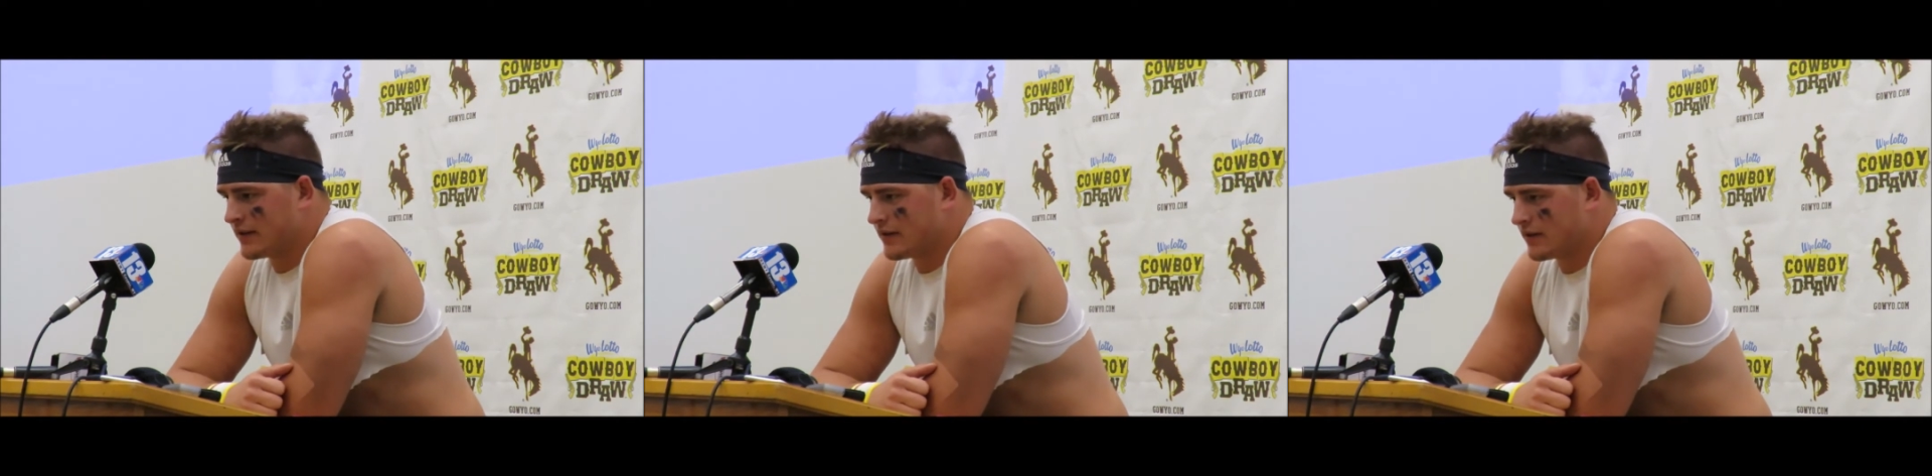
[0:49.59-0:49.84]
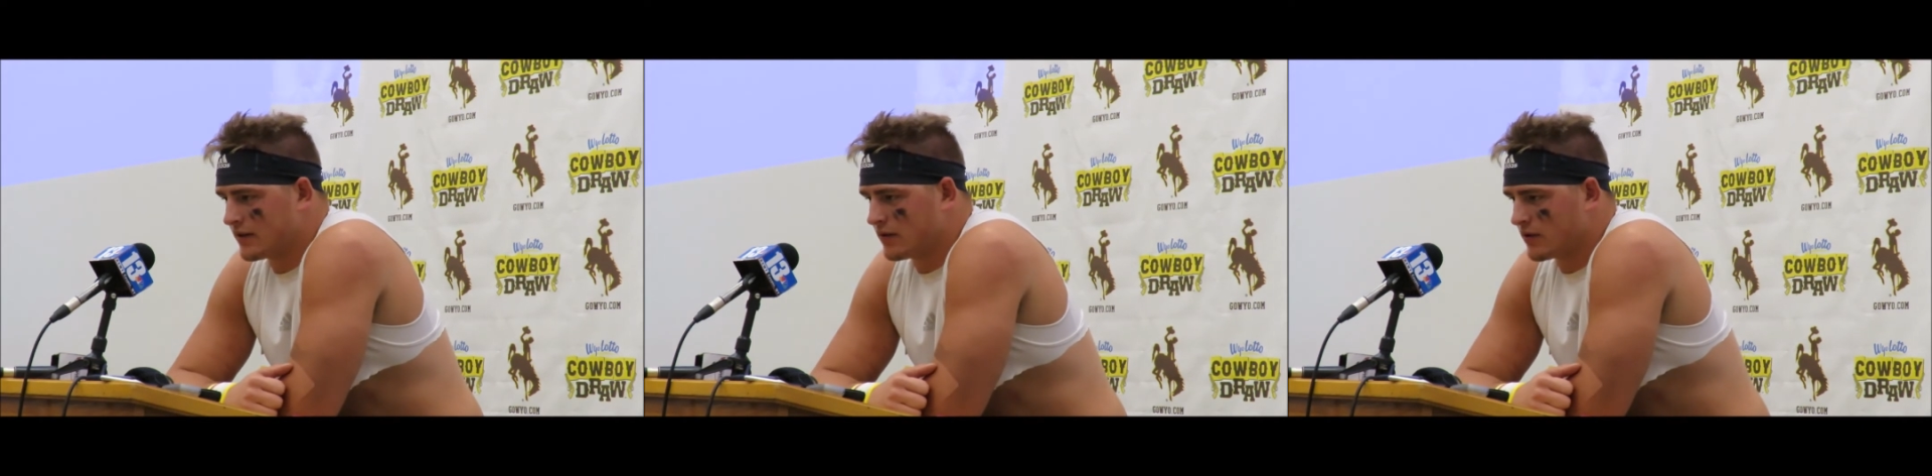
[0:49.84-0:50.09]
The,
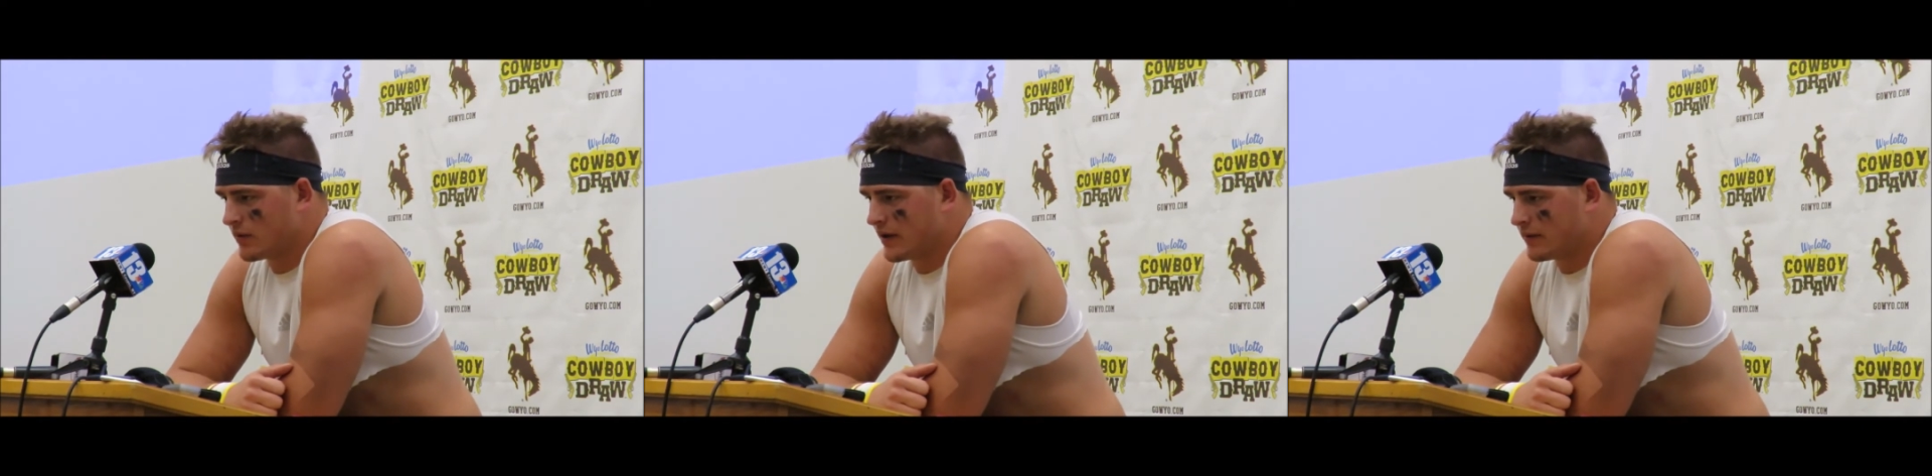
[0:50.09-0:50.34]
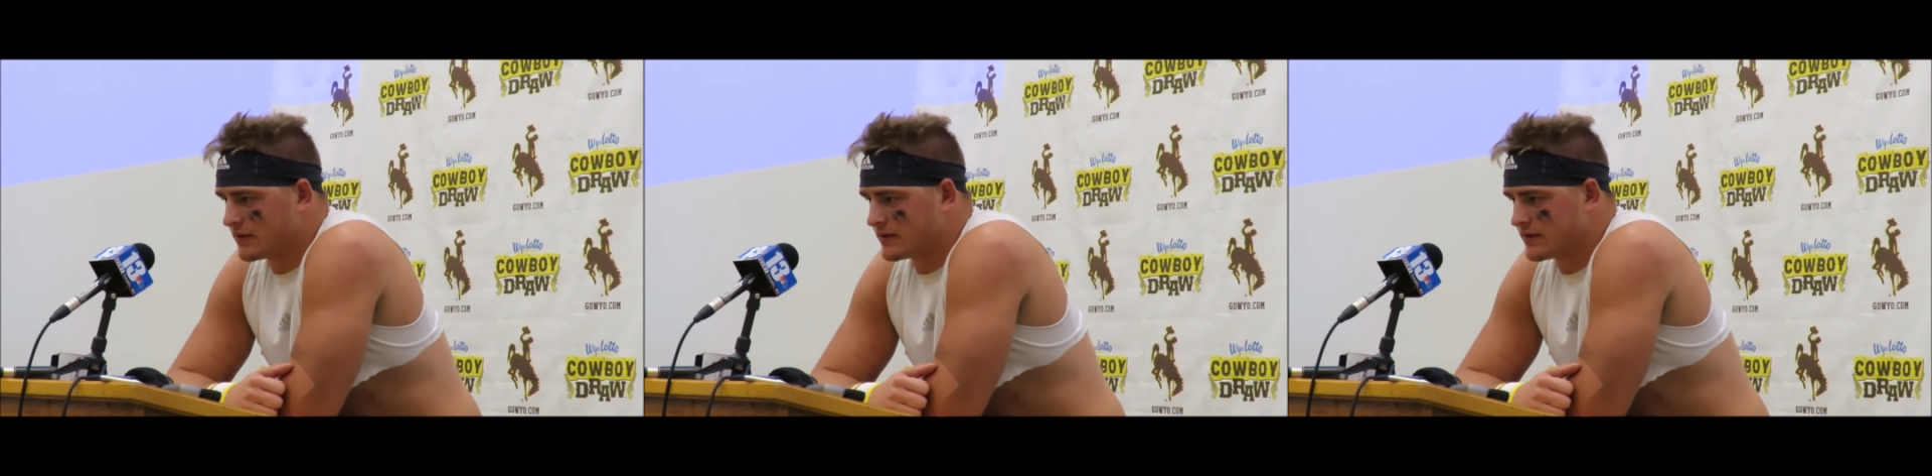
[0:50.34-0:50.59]
their
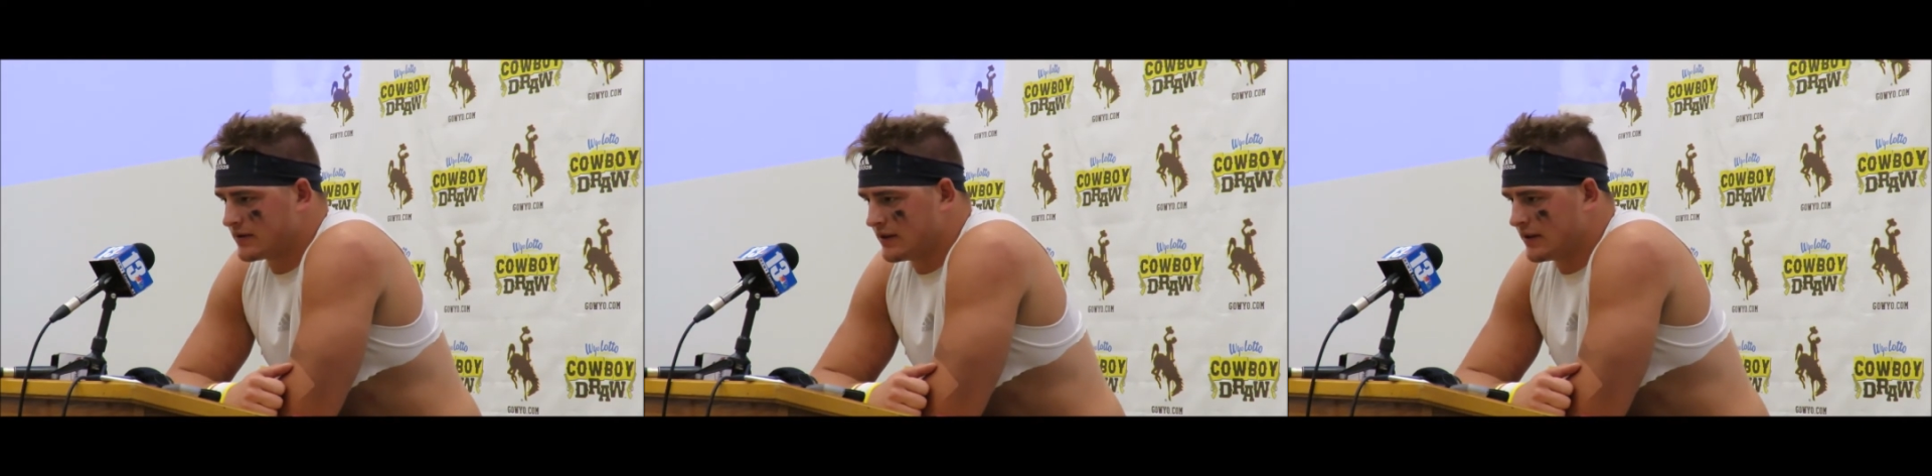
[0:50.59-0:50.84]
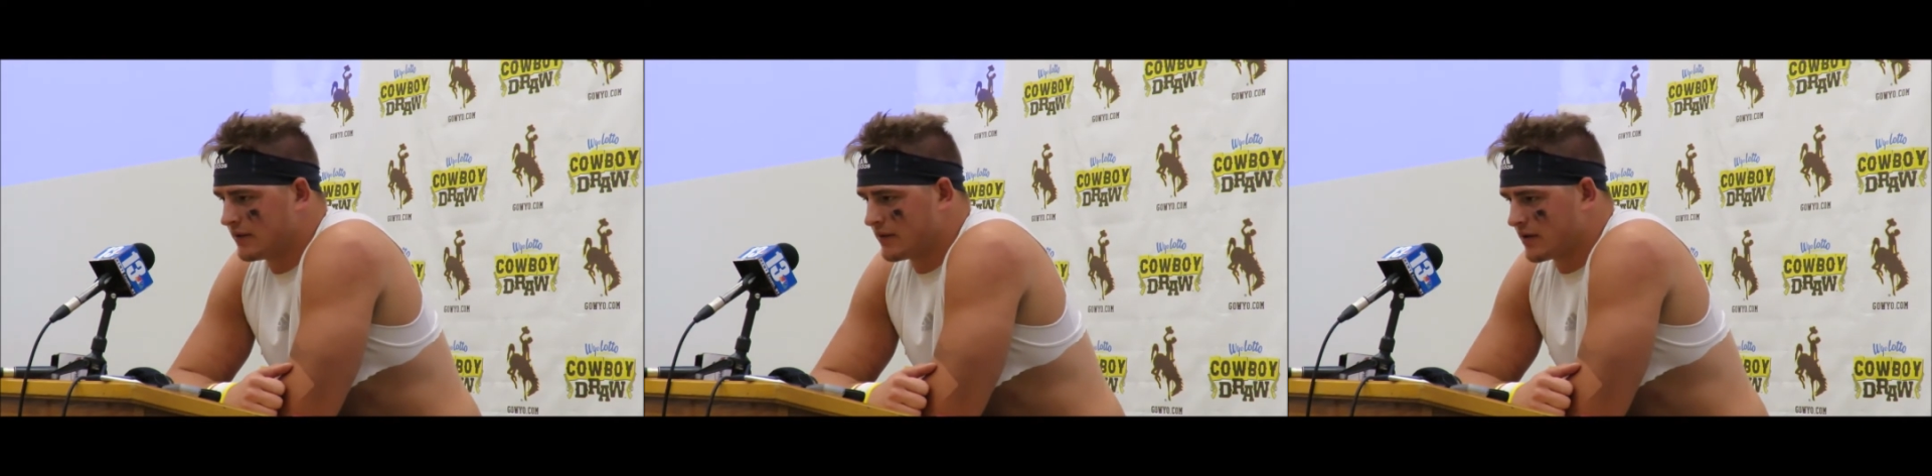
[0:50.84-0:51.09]
quarterback was
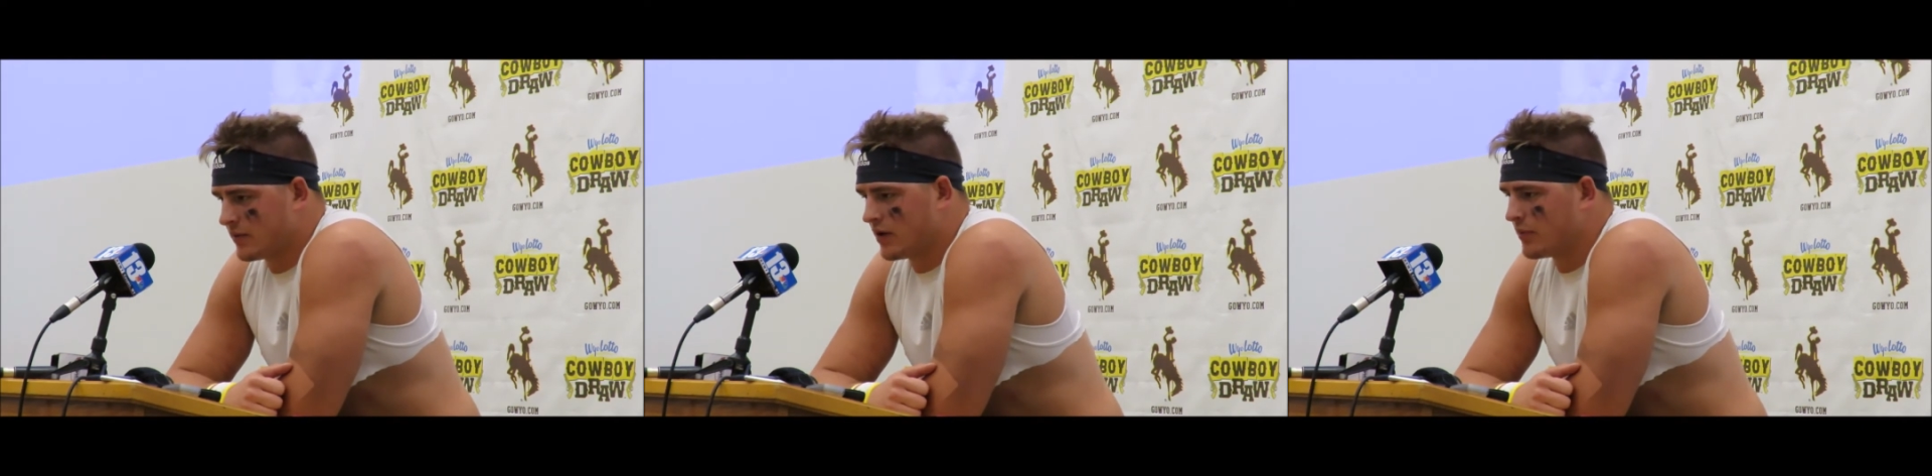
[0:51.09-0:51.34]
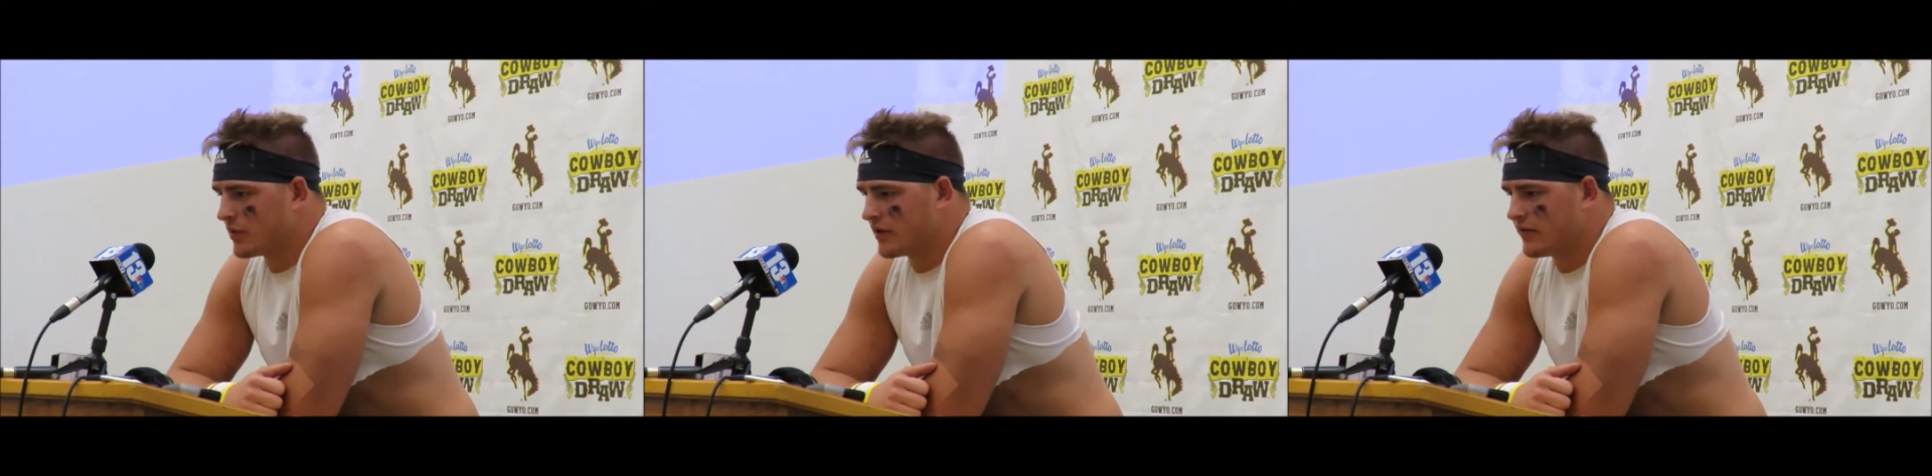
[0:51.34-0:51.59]
he got rid of the
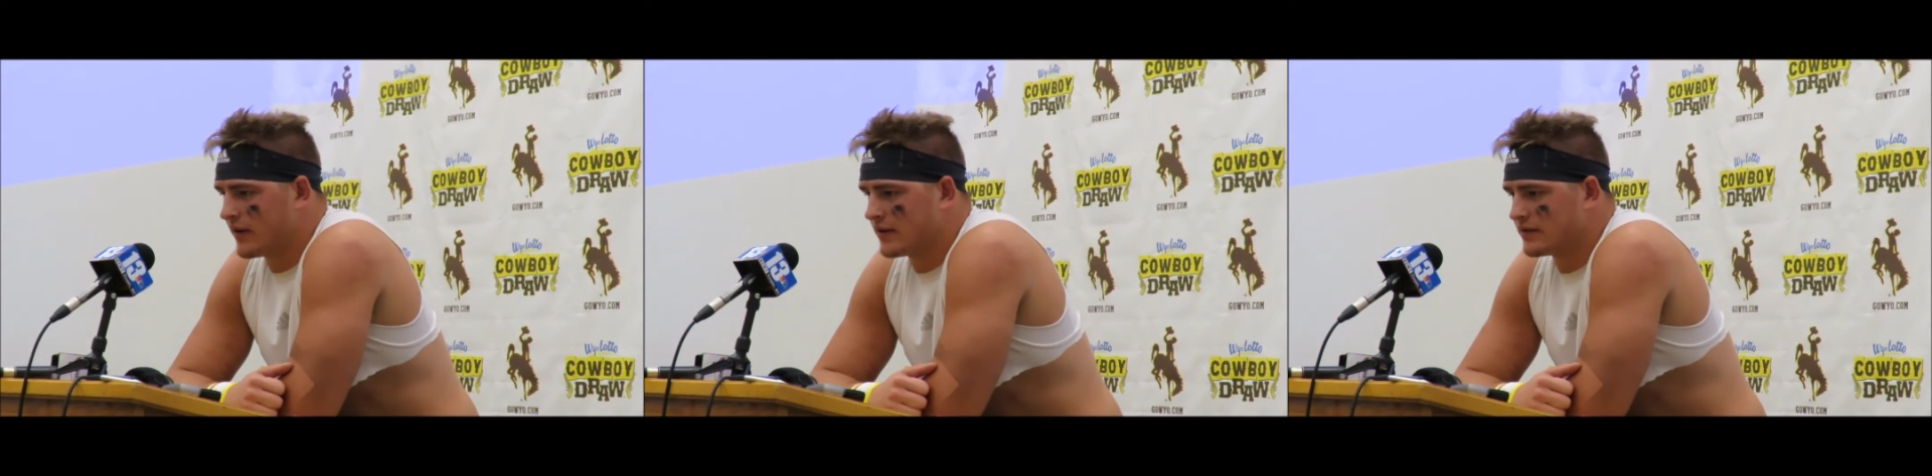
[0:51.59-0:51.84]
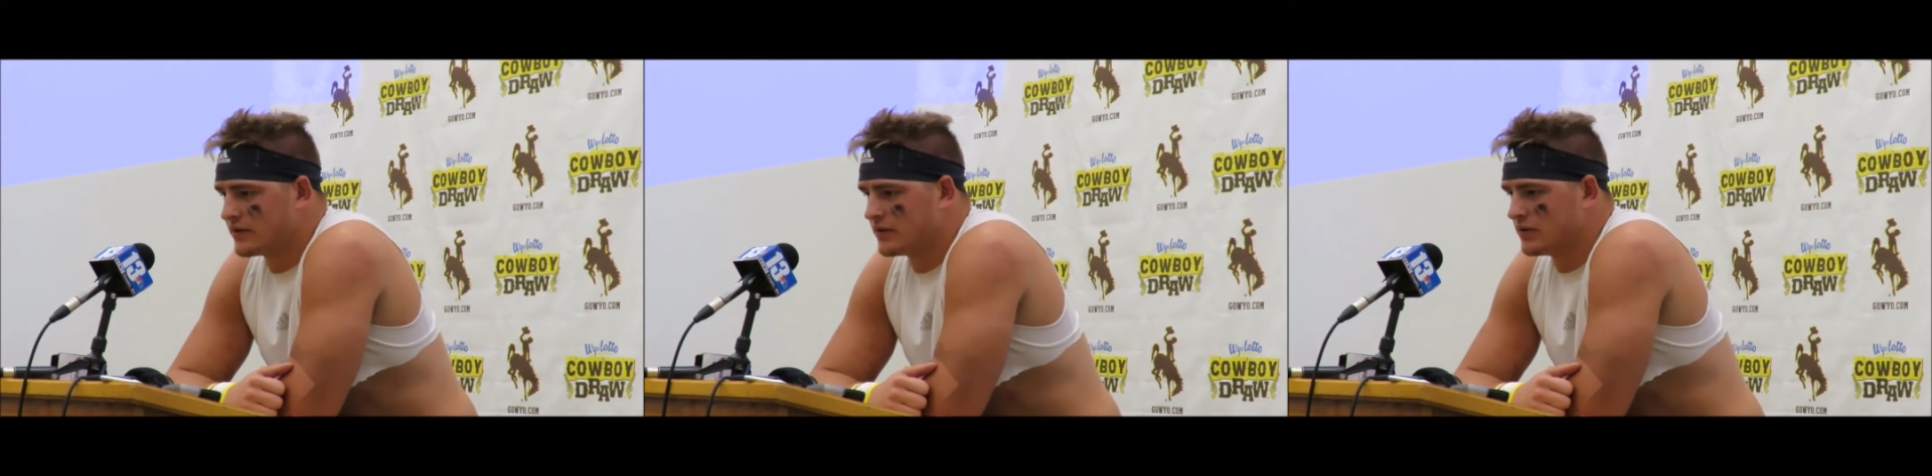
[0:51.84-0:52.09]
ball pretty
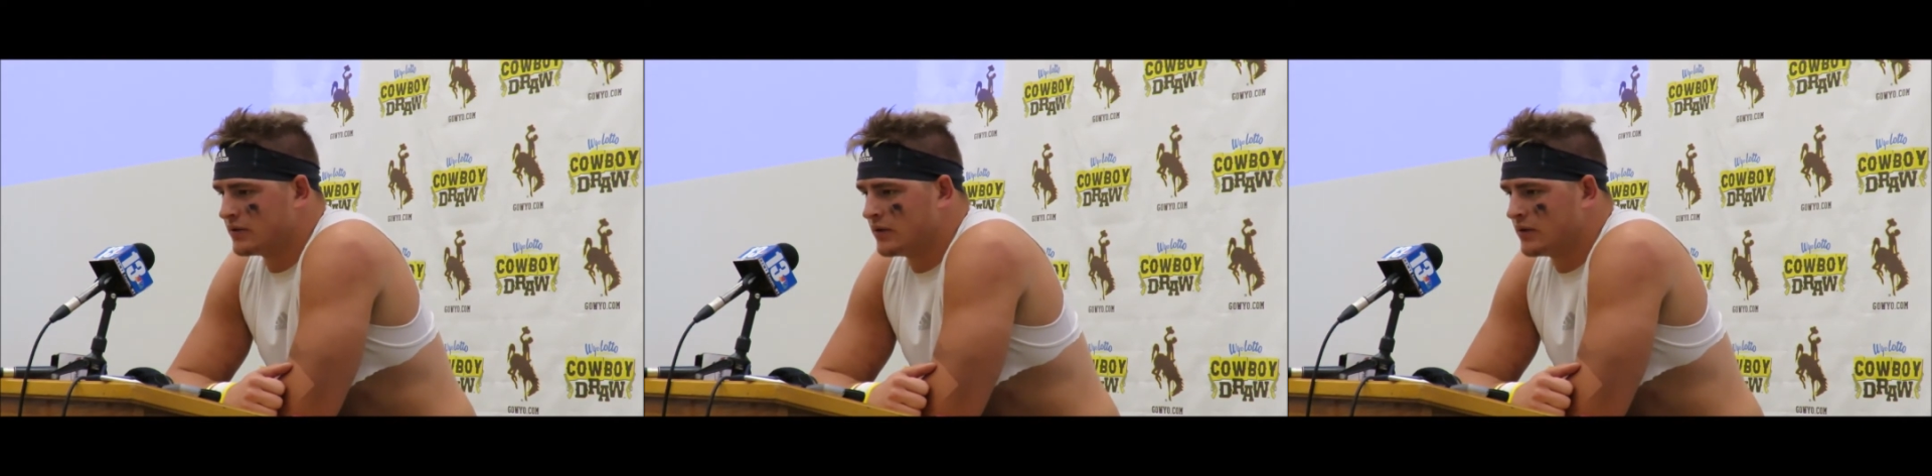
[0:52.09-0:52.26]
fast too.